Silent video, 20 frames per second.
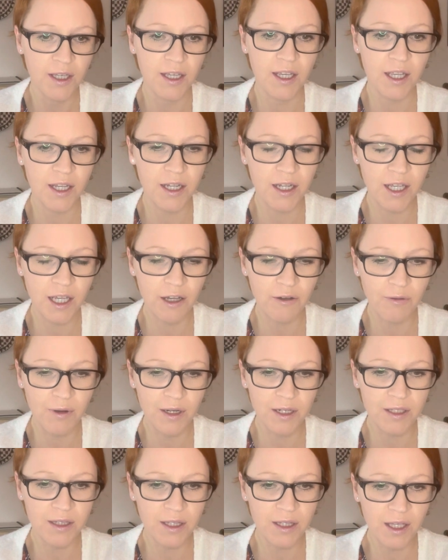
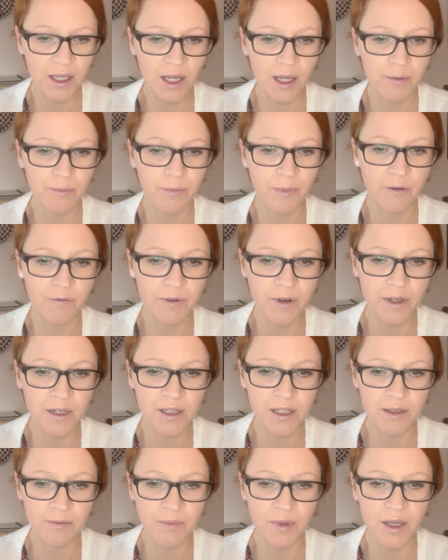inequality, and
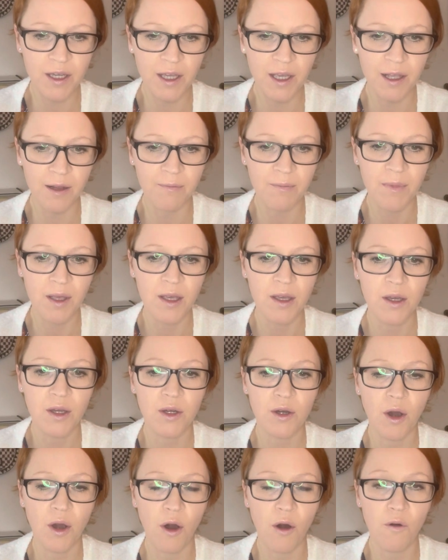poverty became
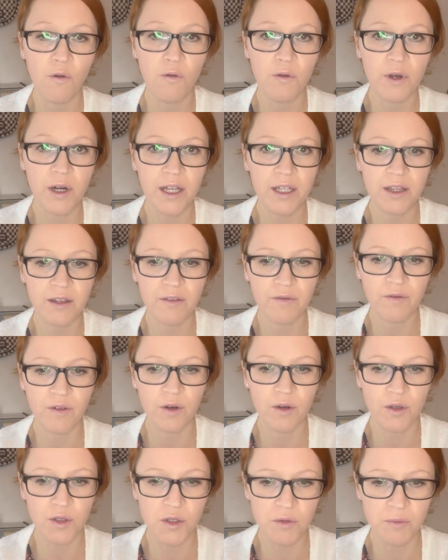co-threat for
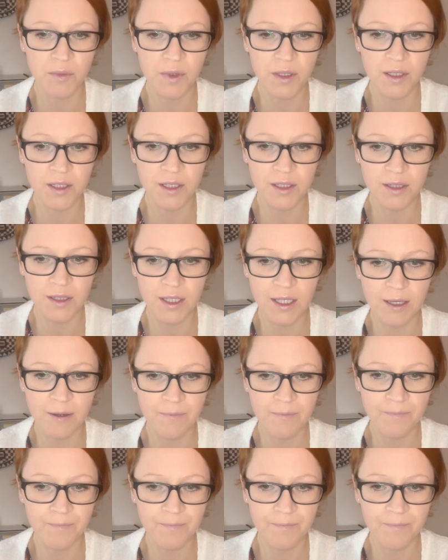humanity.